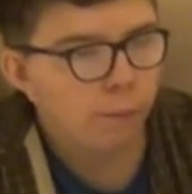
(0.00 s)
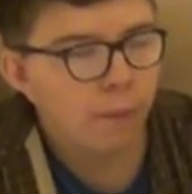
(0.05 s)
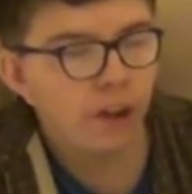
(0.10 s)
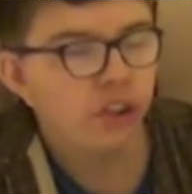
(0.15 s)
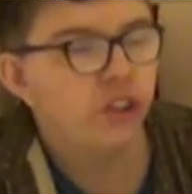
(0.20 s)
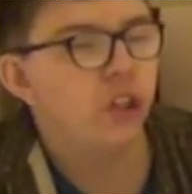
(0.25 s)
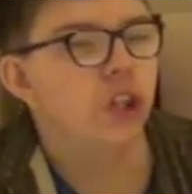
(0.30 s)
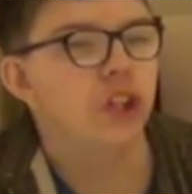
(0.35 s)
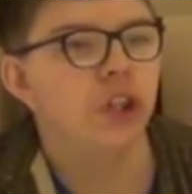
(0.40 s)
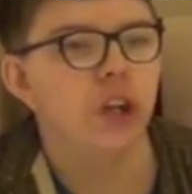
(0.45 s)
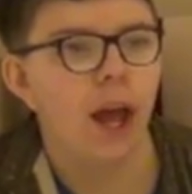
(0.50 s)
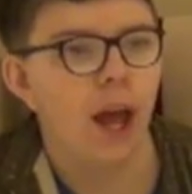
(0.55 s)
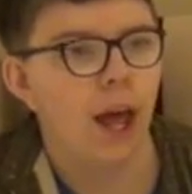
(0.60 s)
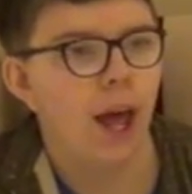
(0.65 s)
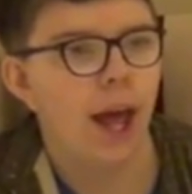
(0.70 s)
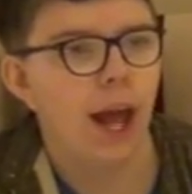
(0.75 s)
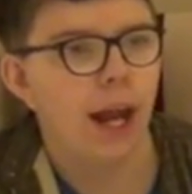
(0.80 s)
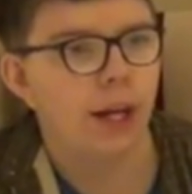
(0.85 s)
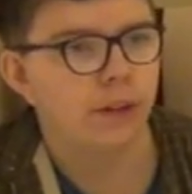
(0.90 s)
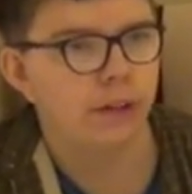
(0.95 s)
message
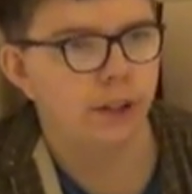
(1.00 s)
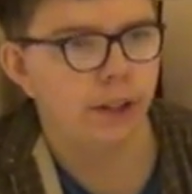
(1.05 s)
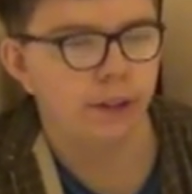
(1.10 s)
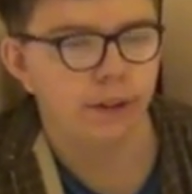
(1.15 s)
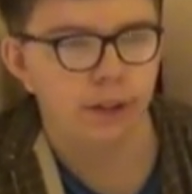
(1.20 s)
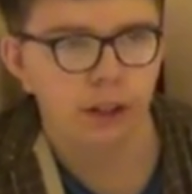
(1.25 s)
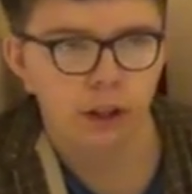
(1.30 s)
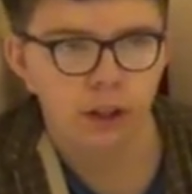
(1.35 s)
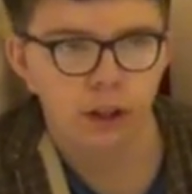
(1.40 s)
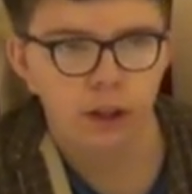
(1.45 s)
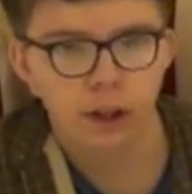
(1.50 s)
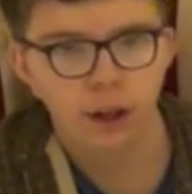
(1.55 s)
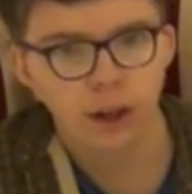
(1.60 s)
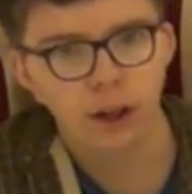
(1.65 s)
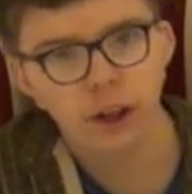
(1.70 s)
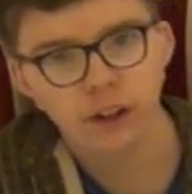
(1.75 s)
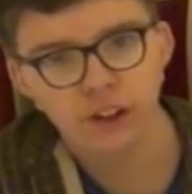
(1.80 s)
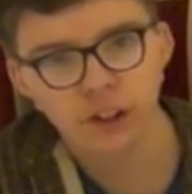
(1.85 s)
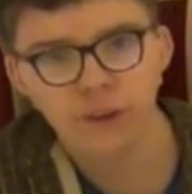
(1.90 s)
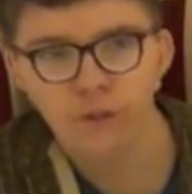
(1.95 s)
ended,
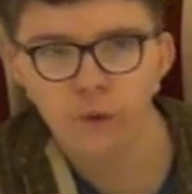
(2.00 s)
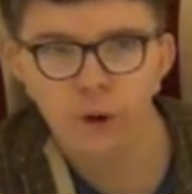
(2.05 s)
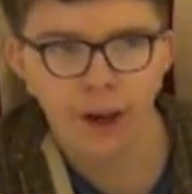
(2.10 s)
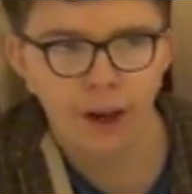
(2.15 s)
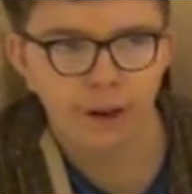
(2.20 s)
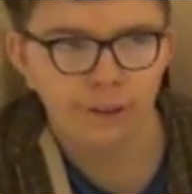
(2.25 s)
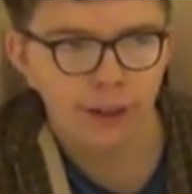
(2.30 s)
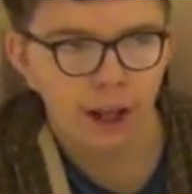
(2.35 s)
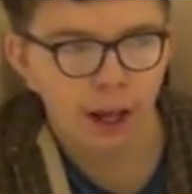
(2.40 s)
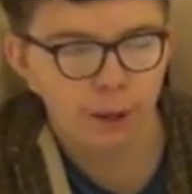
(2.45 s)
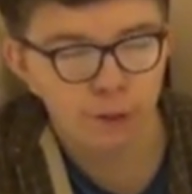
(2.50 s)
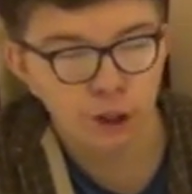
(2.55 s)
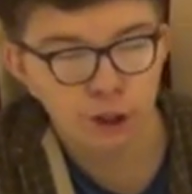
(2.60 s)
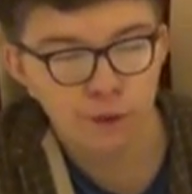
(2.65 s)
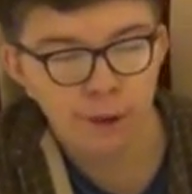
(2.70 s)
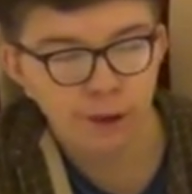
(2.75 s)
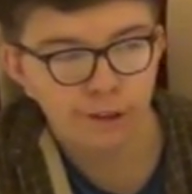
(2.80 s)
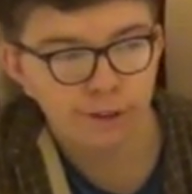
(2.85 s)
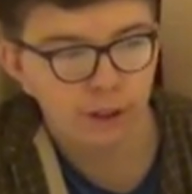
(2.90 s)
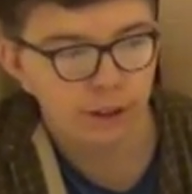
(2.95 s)
and you run out of time,
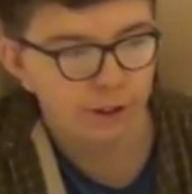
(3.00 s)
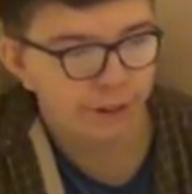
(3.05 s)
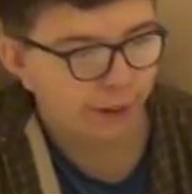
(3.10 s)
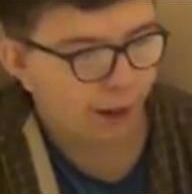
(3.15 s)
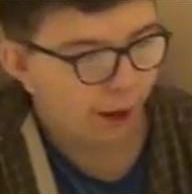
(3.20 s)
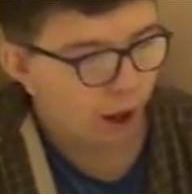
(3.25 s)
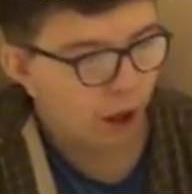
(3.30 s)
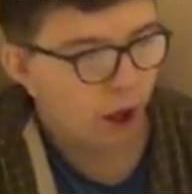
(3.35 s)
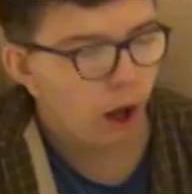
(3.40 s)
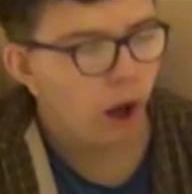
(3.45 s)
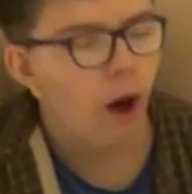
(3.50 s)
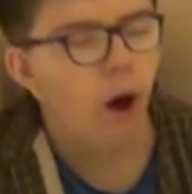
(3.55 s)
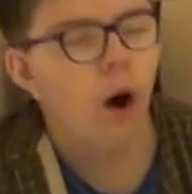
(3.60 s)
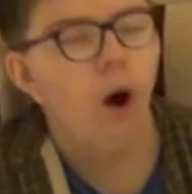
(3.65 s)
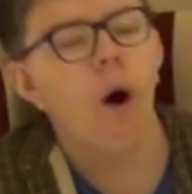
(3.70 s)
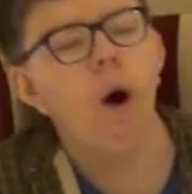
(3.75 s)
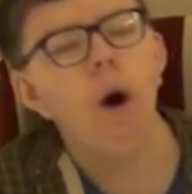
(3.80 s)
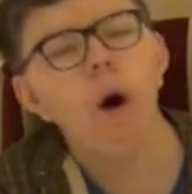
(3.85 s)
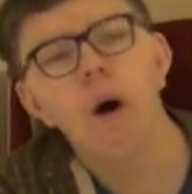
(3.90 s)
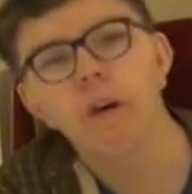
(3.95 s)
and the message is like,
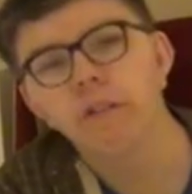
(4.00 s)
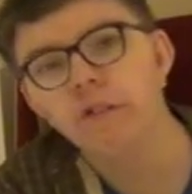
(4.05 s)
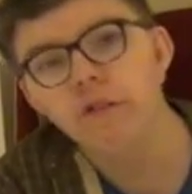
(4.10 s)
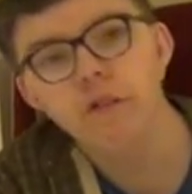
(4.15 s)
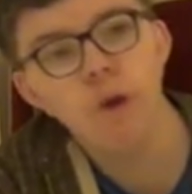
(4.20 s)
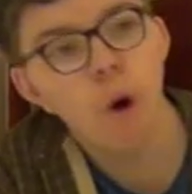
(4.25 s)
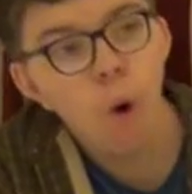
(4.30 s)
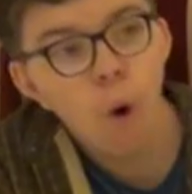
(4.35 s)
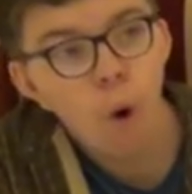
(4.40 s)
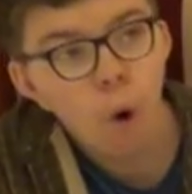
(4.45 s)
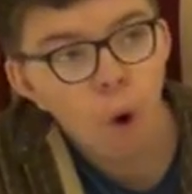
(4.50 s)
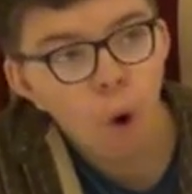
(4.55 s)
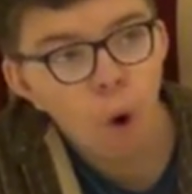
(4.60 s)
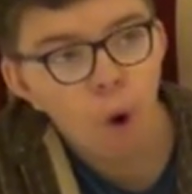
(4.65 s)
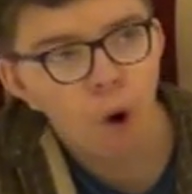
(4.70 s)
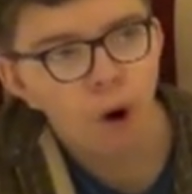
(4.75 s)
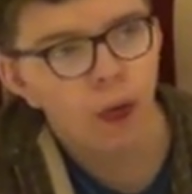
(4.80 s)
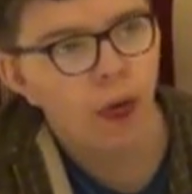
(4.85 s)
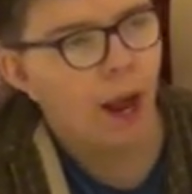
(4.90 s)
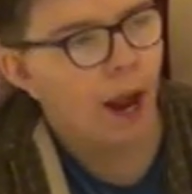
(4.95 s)
oh
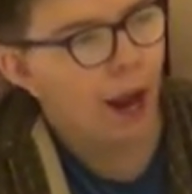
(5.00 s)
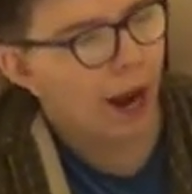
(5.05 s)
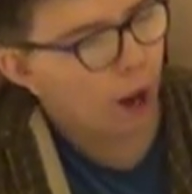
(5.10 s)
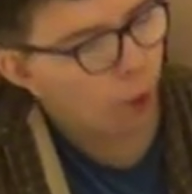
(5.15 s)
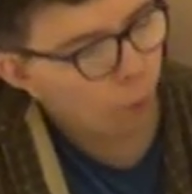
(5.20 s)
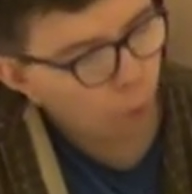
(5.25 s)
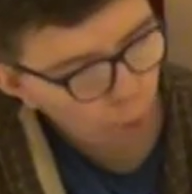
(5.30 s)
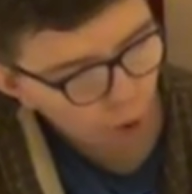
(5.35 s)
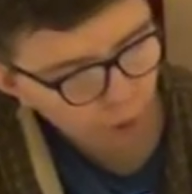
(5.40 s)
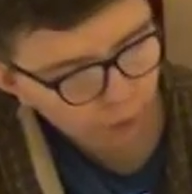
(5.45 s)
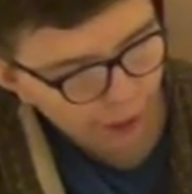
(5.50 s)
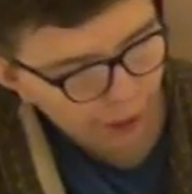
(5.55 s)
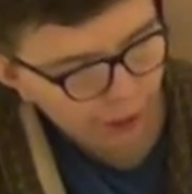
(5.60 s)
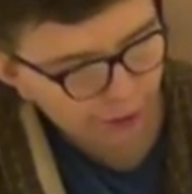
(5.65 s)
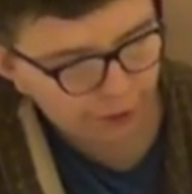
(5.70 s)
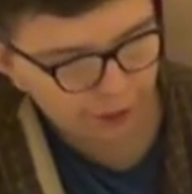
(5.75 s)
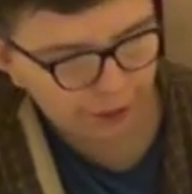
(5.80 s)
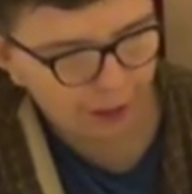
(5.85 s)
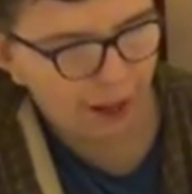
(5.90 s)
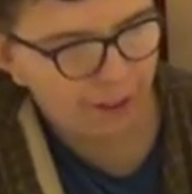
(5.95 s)
no, I
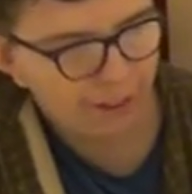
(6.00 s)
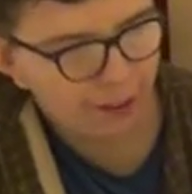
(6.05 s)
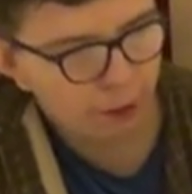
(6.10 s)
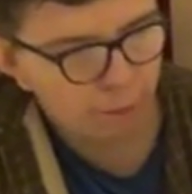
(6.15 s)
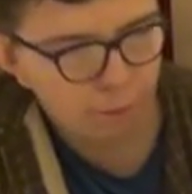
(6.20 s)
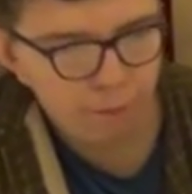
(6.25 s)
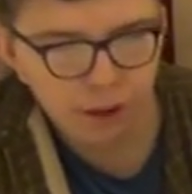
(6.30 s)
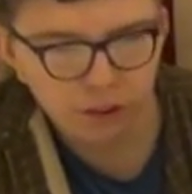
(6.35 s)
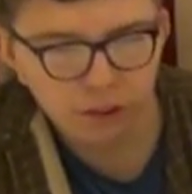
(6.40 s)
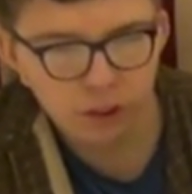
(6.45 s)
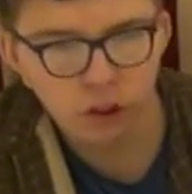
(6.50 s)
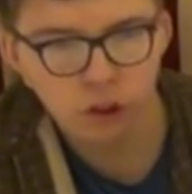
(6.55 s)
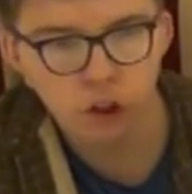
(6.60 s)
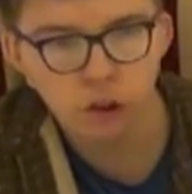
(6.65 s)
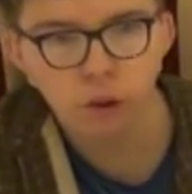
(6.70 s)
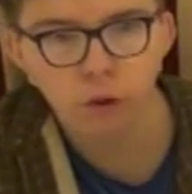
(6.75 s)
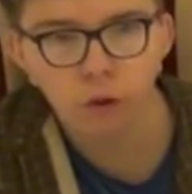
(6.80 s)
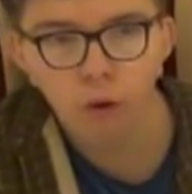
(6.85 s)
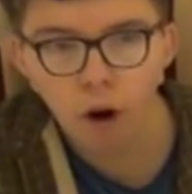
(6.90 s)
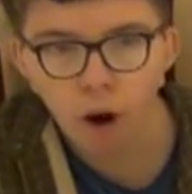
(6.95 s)
wanted to get this message
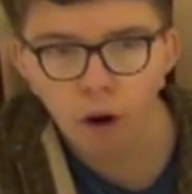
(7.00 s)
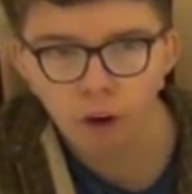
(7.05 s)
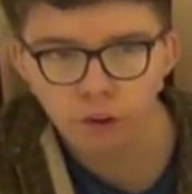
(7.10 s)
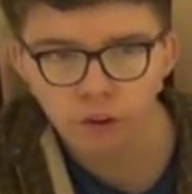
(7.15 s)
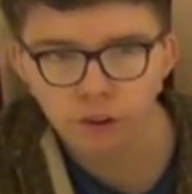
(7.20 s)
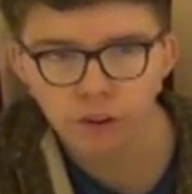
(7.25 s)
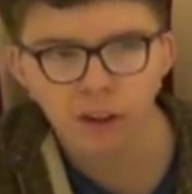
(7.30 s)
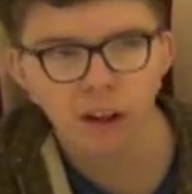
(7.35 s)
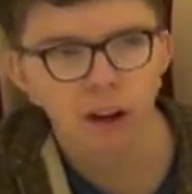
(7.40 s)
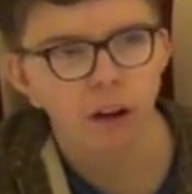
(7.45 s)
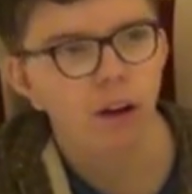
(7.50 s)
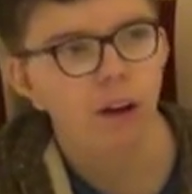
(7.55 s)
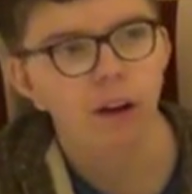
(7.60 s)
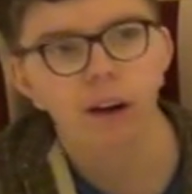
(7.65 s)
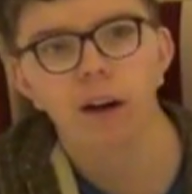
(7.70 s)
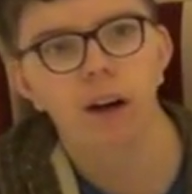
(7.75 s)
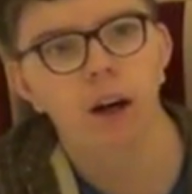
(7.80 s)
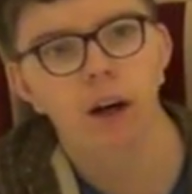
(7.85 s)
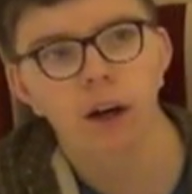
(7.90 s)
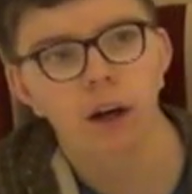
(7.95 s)
across.
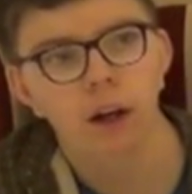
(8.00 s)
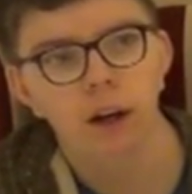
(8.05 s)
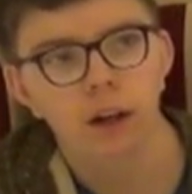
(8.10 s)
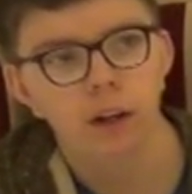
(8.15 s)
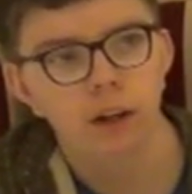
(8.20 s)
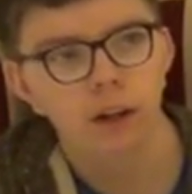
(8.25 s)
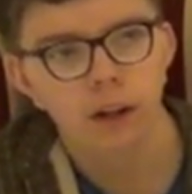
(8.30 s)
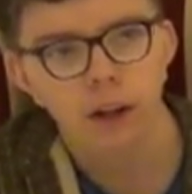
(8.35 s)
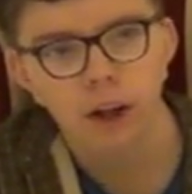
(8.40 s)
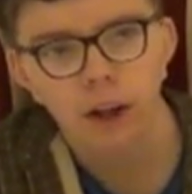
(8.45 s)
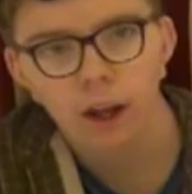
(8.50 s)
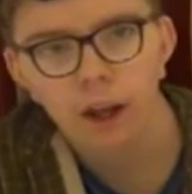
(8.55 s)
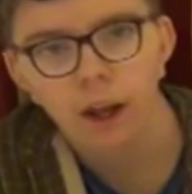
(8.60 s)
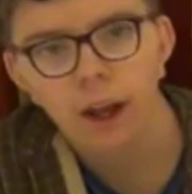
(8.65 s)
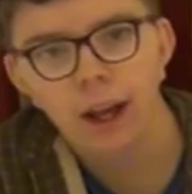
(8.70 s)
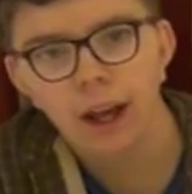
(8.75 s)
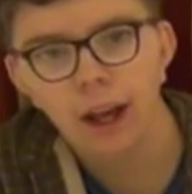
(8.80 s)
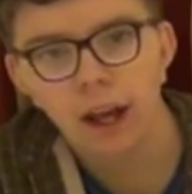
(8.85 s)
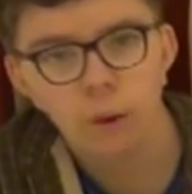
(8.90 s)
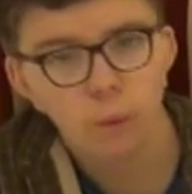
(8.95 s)

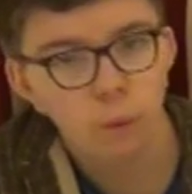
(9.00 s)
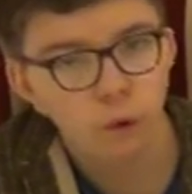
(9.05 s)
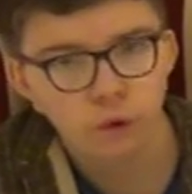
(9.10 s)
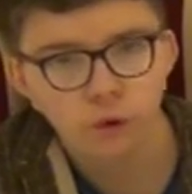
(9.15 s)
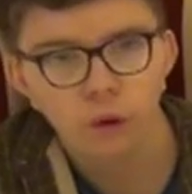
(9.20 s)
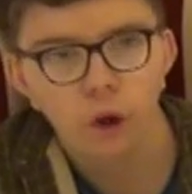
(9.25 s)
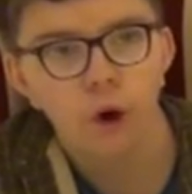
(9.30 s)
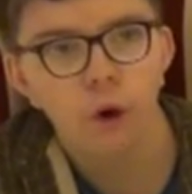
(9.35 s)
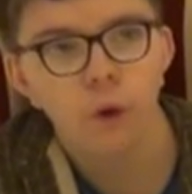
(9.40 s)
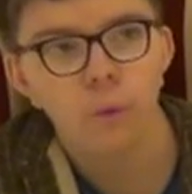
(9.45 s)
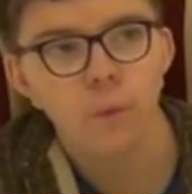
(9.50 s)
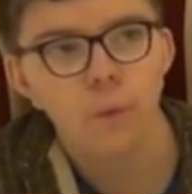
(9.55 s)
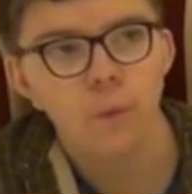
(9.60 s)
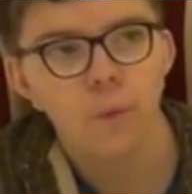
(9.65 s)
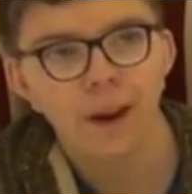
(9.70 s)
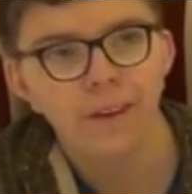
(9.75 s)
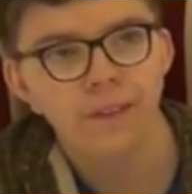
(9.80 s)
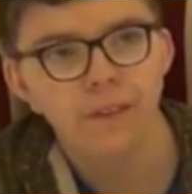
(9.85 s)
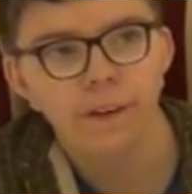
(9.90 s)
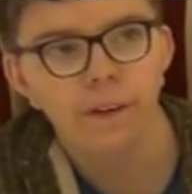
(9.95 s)
It was
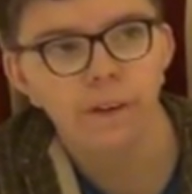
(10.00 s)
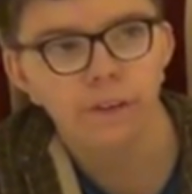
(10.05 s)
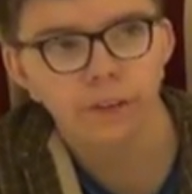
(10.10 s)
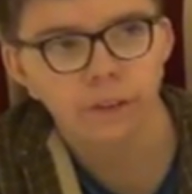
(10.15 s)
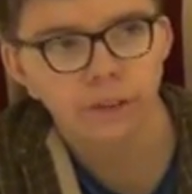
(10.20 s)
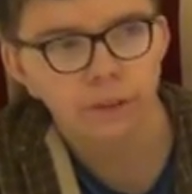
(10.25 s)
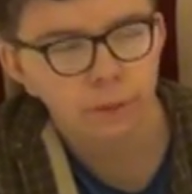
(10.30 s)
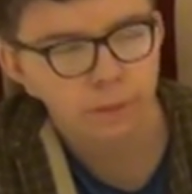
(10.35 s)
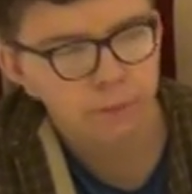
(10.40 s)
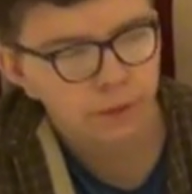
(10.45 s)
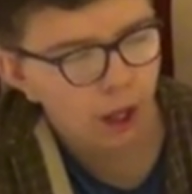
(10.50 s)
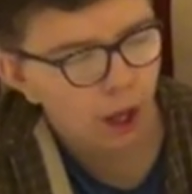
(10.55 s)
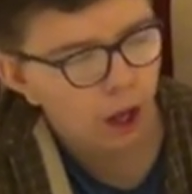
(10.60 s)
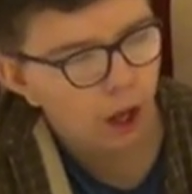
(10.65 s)
horrendous.